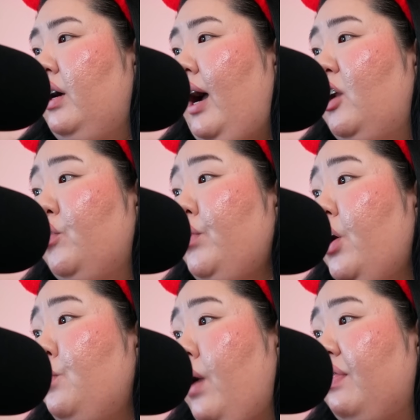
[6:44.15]
I don't
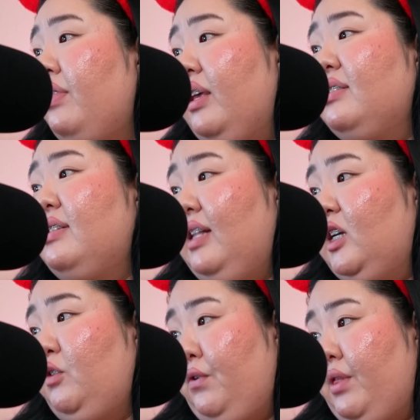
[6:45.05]
know when things
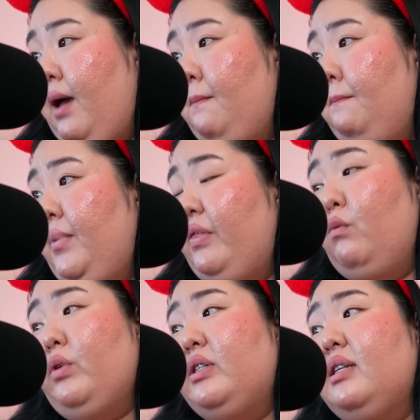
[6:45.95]
clicked for them, but
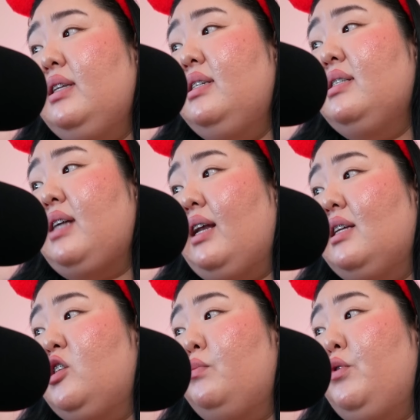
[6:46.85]
they recently
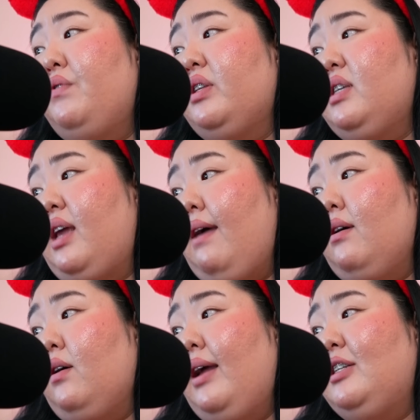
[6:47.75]
decided to move in
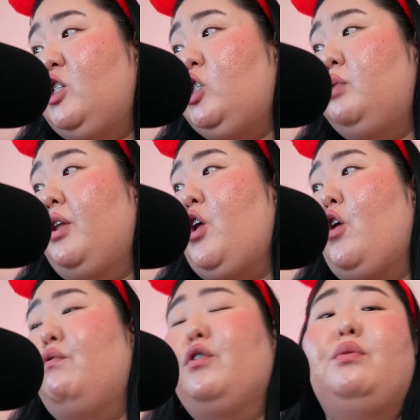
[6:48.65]
together, and she's been
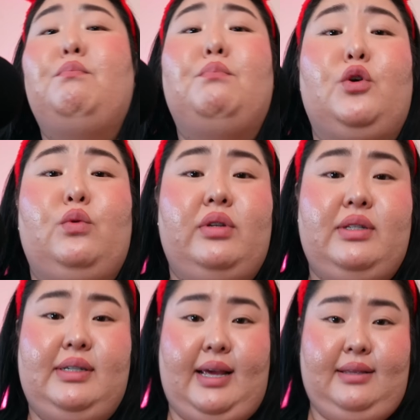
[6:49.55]
over the moon
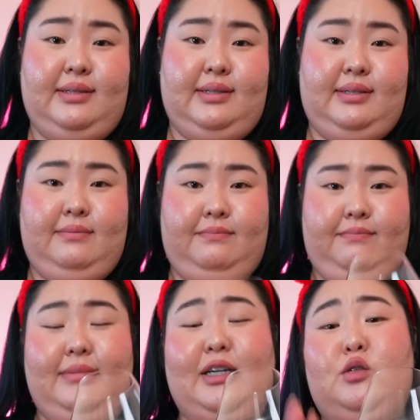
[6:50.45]
since.
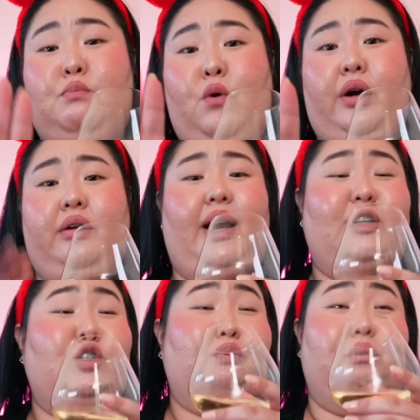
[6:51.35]
There's more.
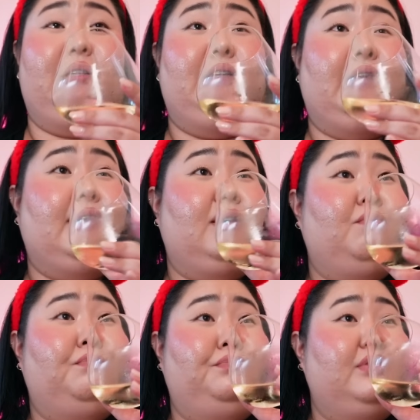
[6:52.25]
I just really need
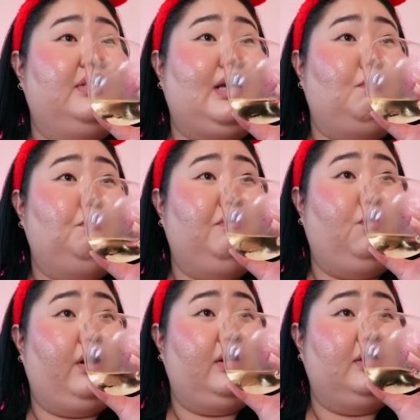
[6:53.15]
a sip
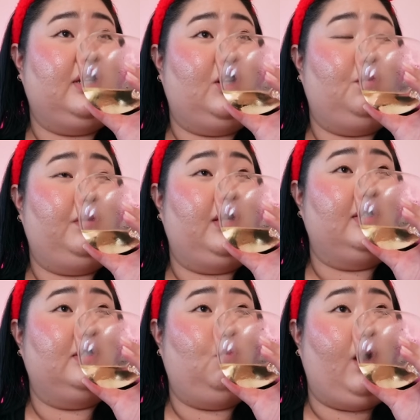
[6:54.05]
before I continue
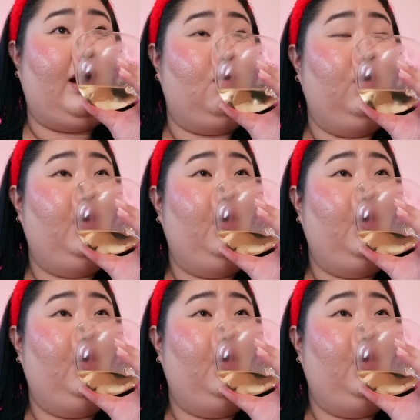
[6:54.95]
because, wow.